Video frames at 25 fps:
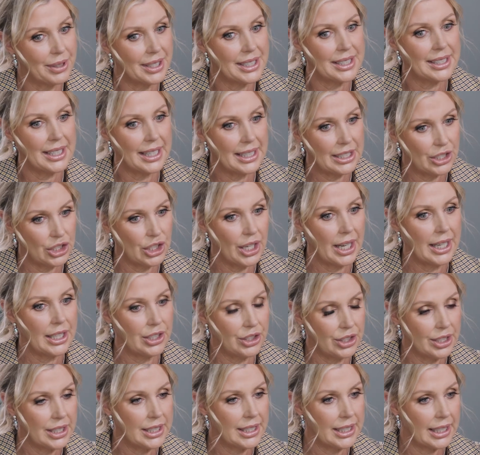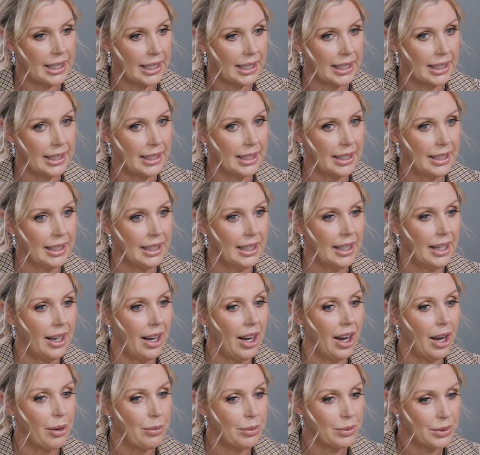I say it changed instantly.
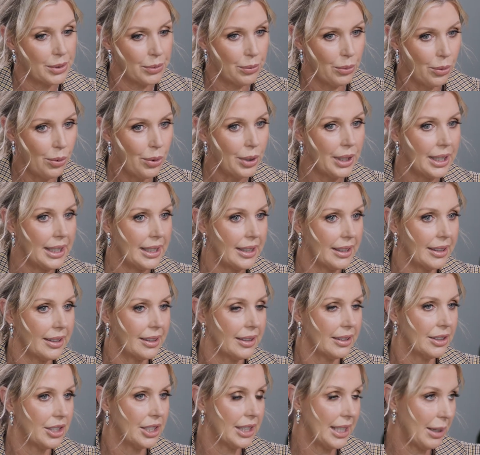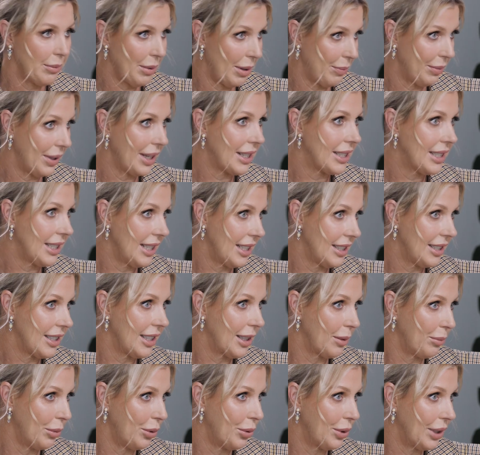I was walking to get my blood test
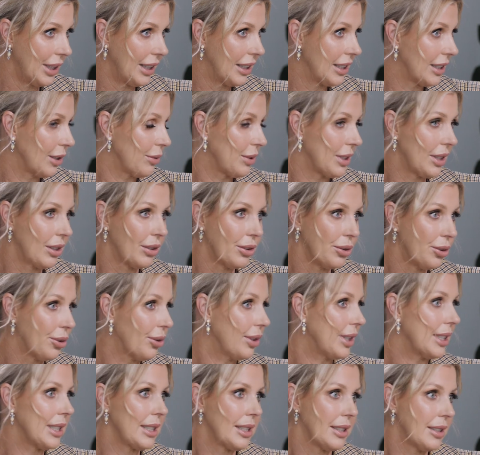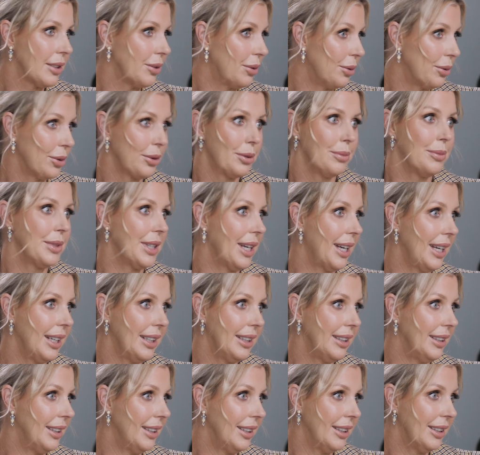in the morning because it was a glorious autumn
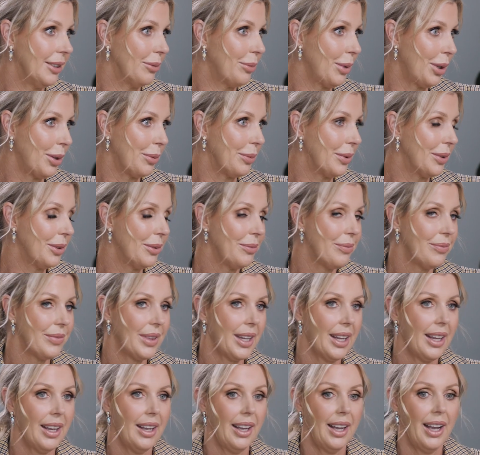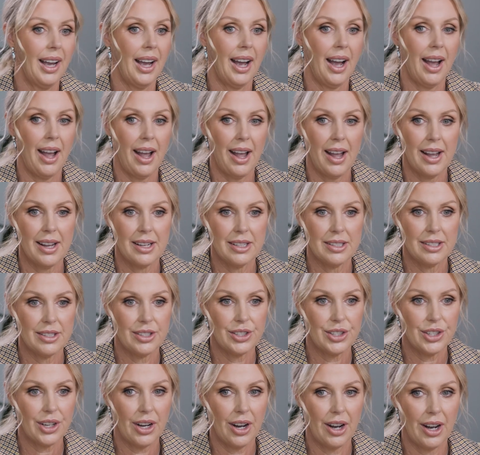day in Melbourne.
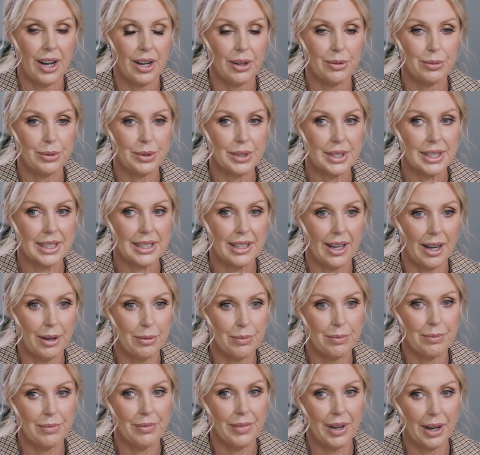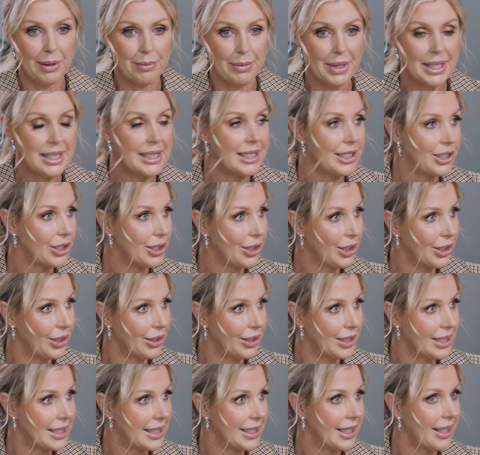And I messaged her
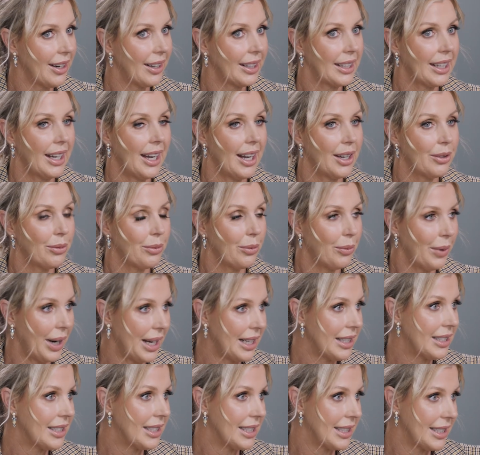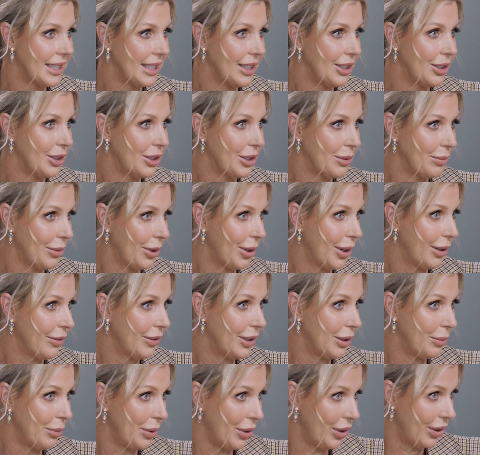and said, I can't wait to see you tomorrow
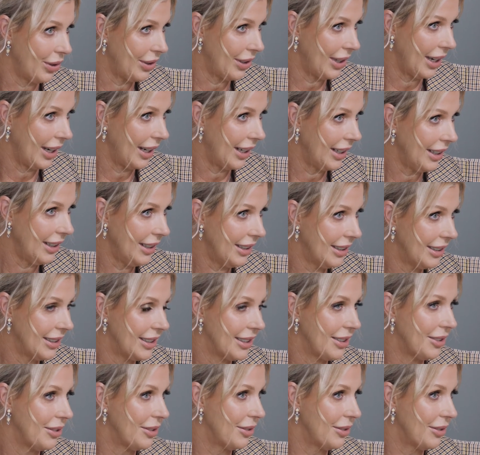for your birthday. It's the